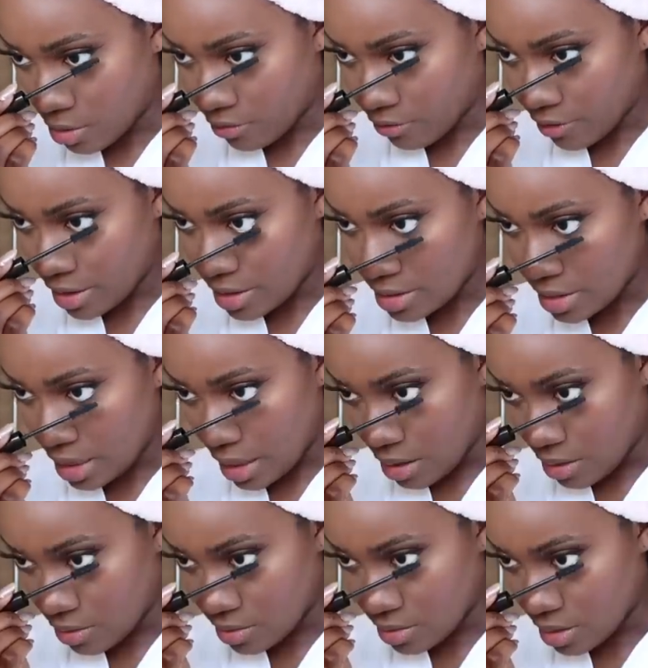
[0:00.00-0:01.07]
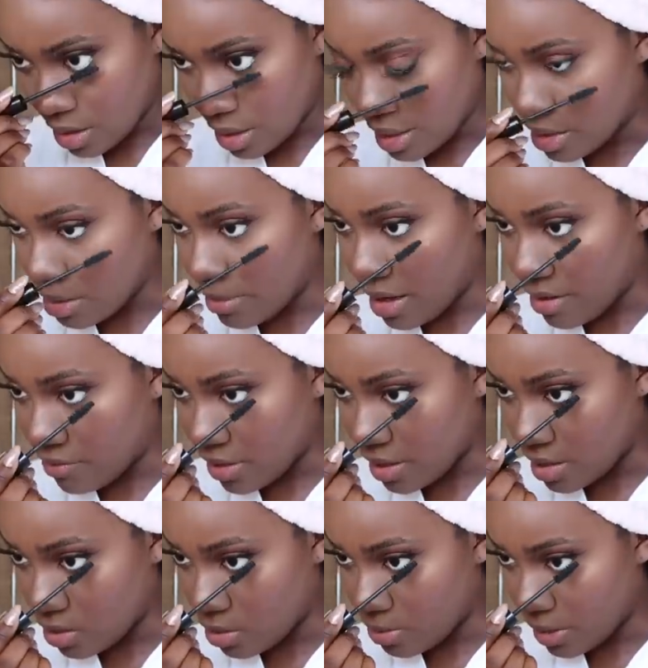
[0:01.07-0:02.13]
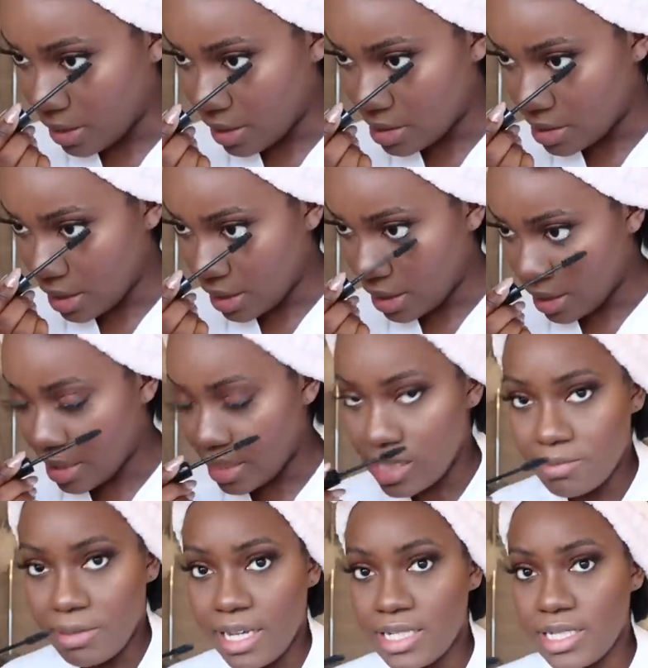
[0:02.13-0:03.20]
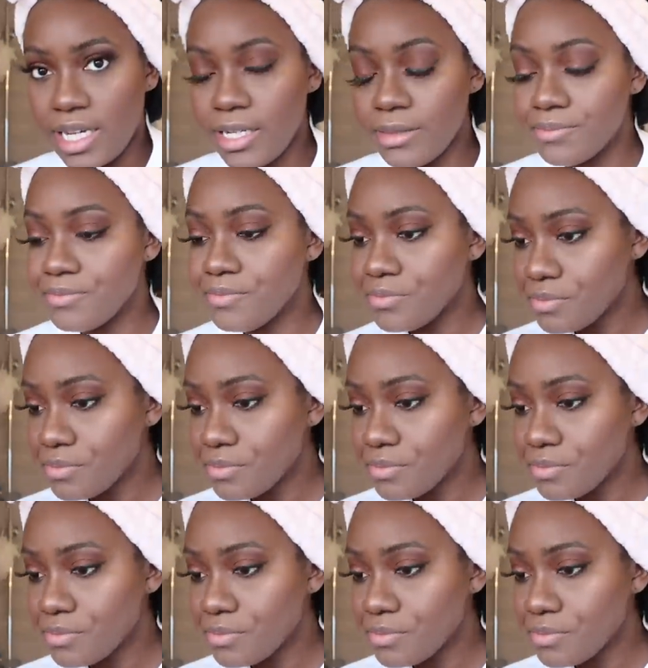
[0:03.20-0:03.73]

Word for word: our friend's house and let them have like a little play day, kids play day.